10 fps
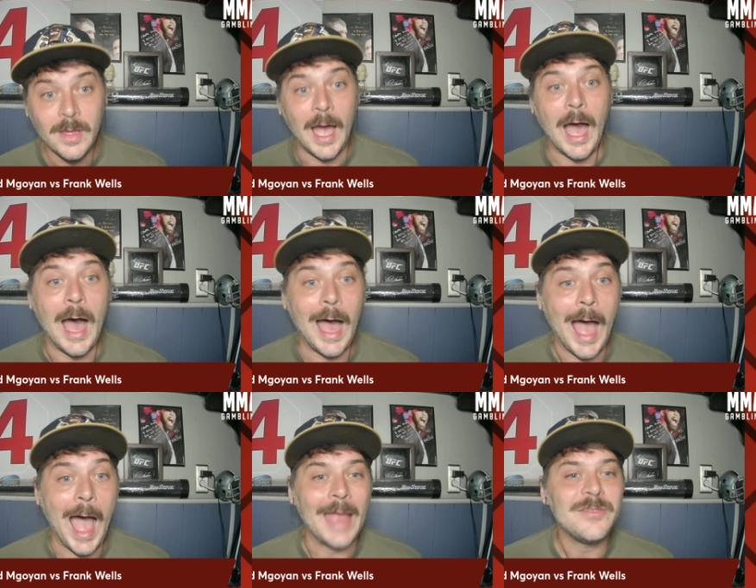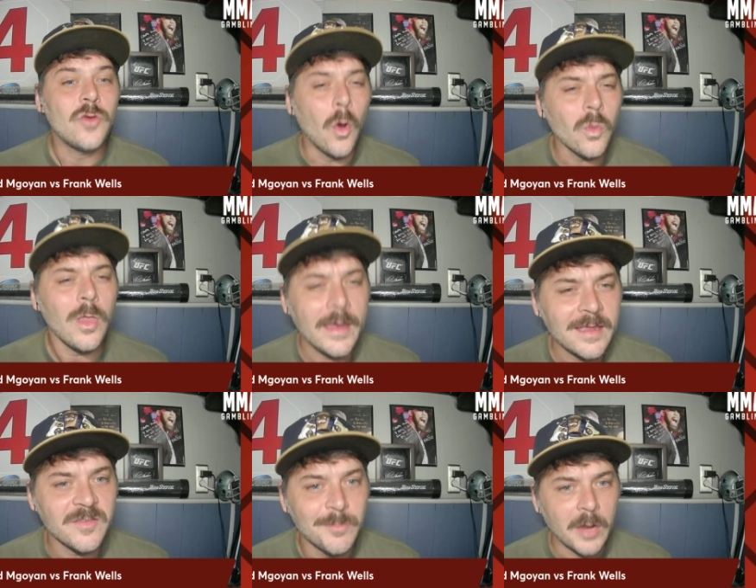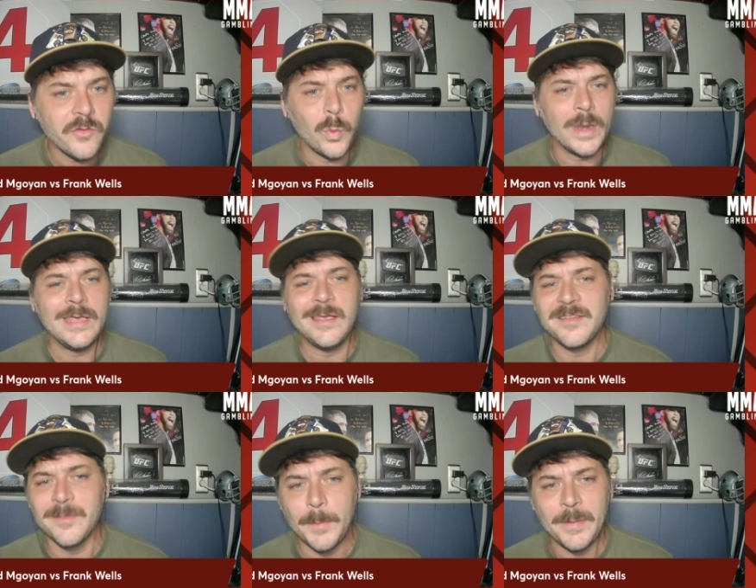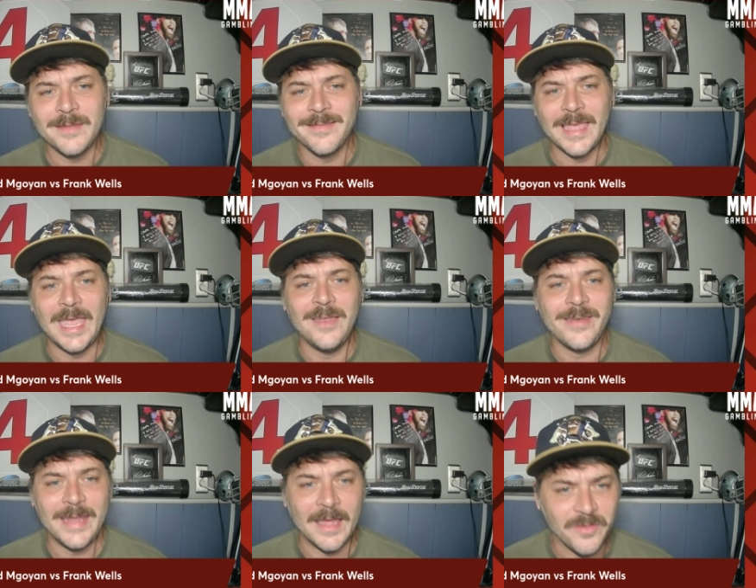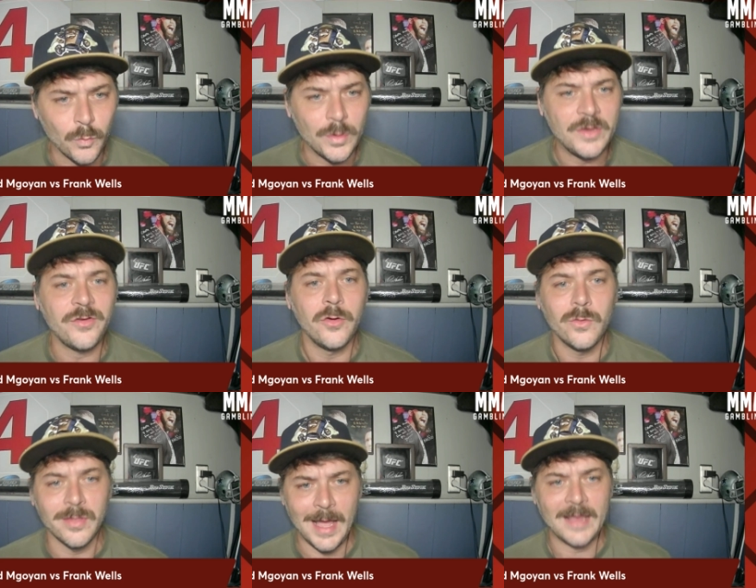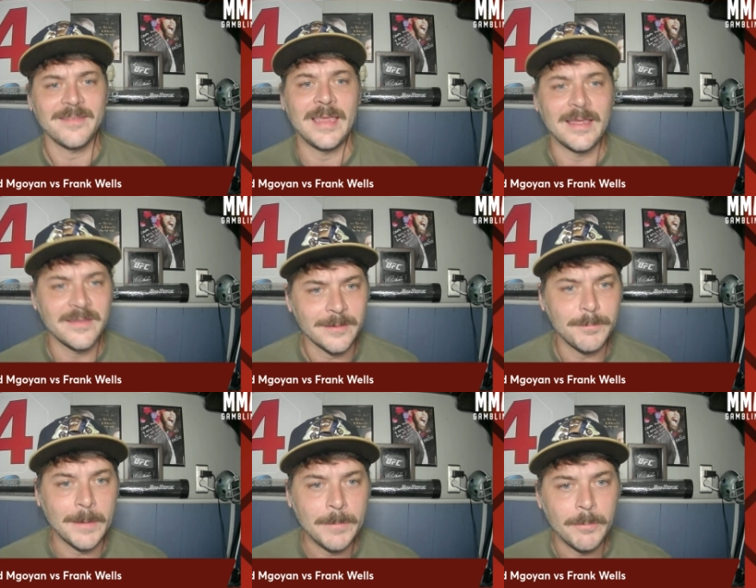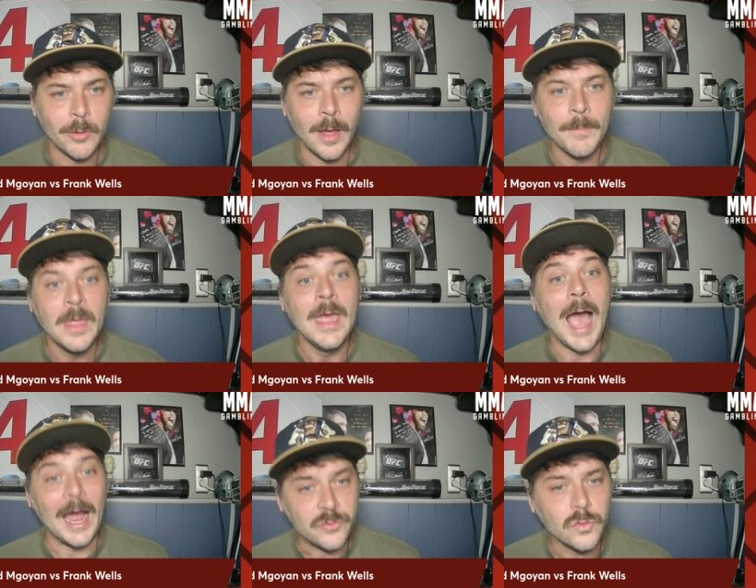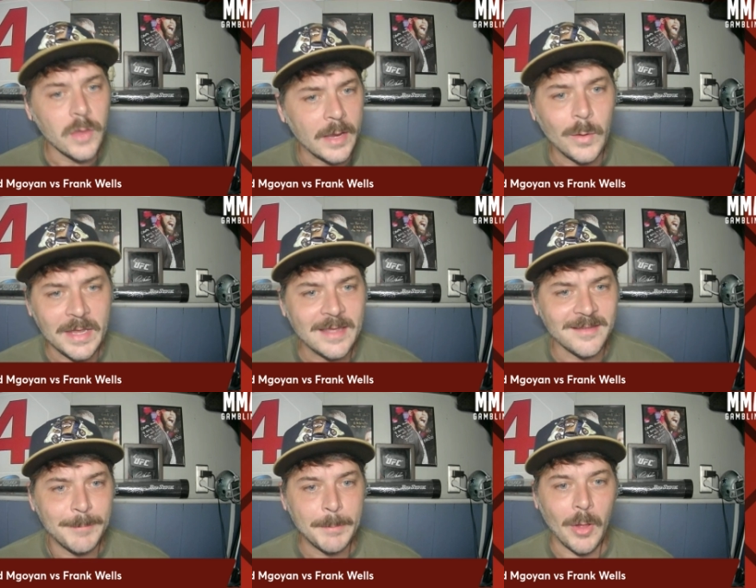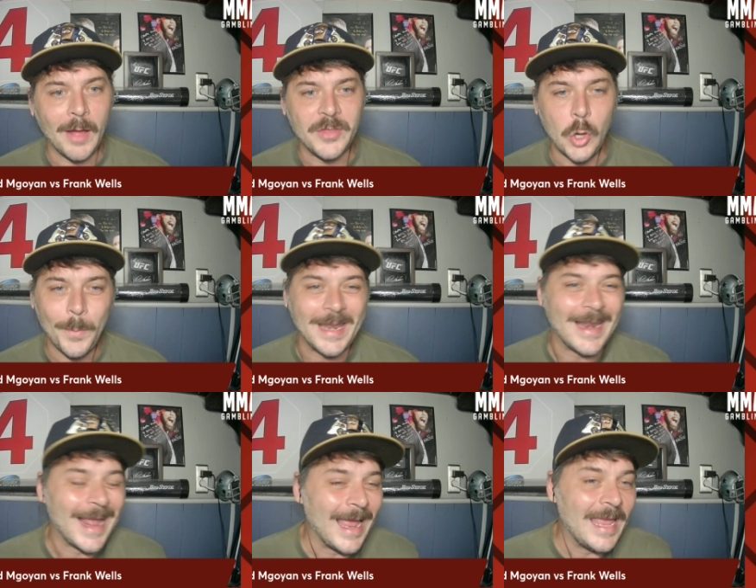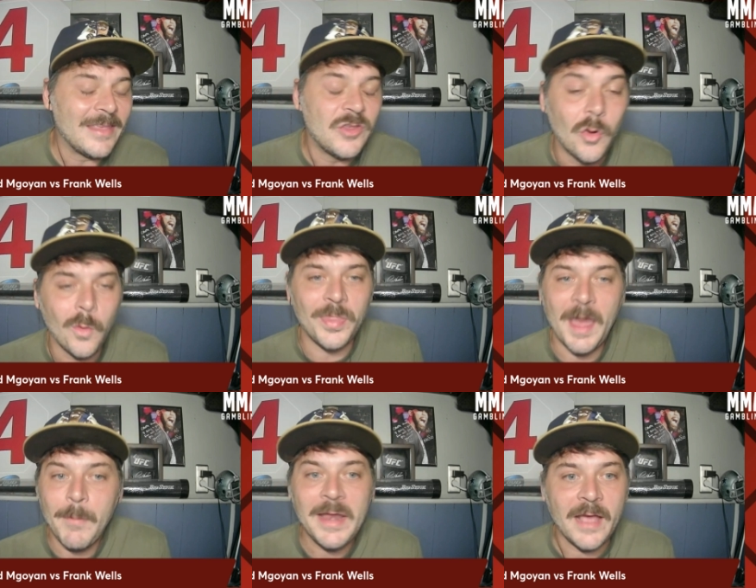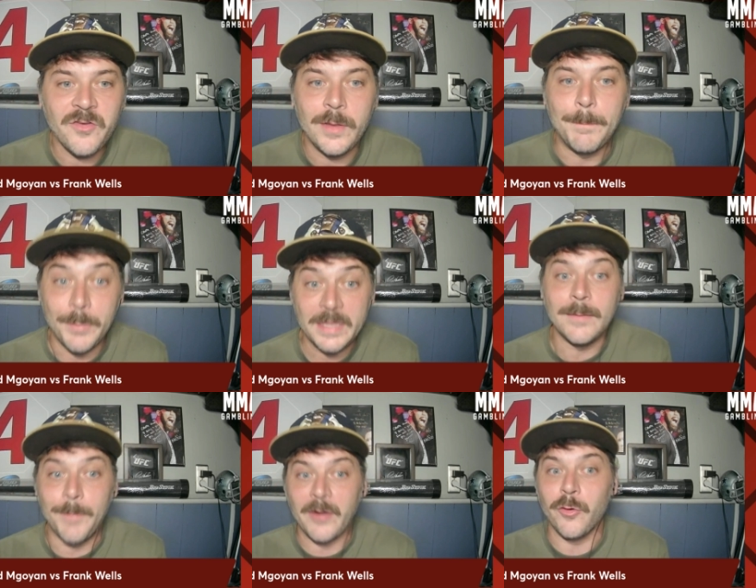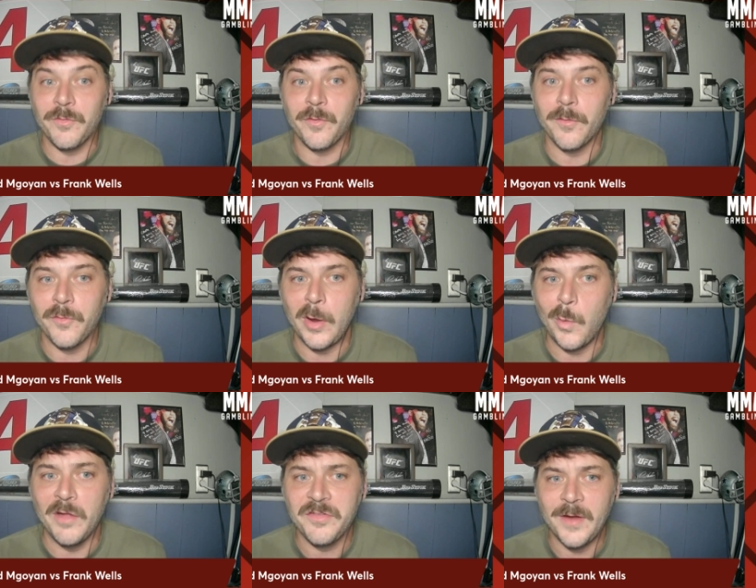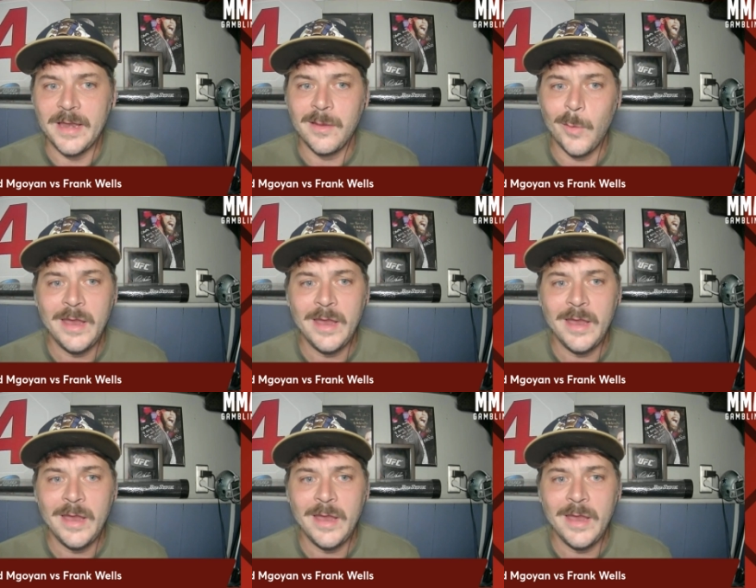uh, I don't like as much when he gets him up against the cage and he has to reshoot and lock his hands and pick people up. I do like when he gets people out in the open. And, eh, you know, that might actually be better for a Frank Wells fight anyway,